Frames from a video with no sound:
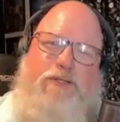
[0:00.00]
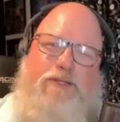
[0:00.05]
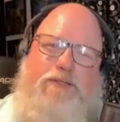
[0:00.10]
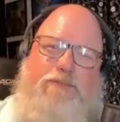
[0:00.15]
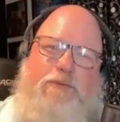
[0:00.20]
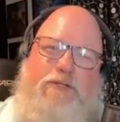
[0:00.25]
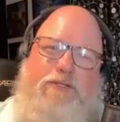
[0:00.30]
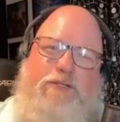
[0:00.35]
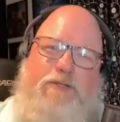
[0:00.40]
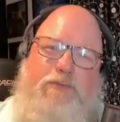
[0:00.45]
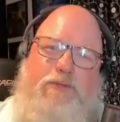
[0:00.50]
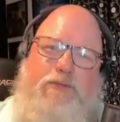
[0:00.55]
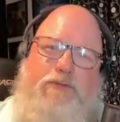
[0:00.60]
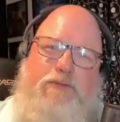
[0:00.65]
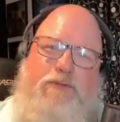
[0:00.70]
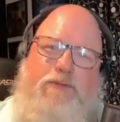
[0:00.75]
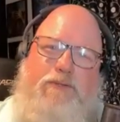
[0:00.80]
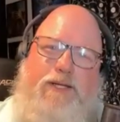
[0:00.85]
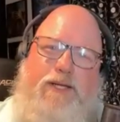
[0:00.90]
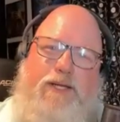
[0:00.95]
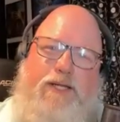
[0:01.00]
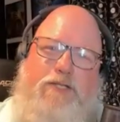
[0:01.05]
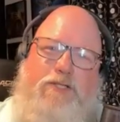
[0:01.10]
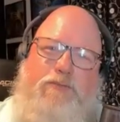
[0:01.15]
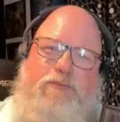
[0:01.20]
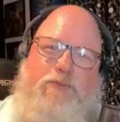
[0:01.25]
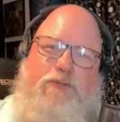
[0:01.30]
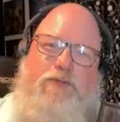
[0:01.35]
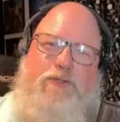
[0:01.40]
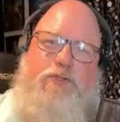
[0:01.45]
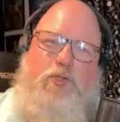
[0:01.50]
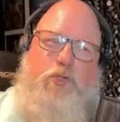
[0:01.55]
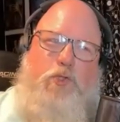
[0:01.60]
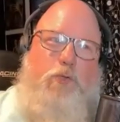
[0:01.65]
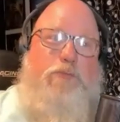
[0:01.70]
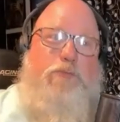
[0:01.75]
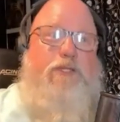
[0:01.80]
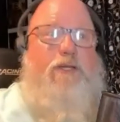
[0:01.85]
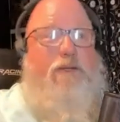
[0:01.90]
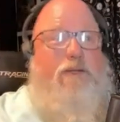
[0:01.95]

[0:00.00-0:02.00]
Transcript: especially with your connection with the Tubes.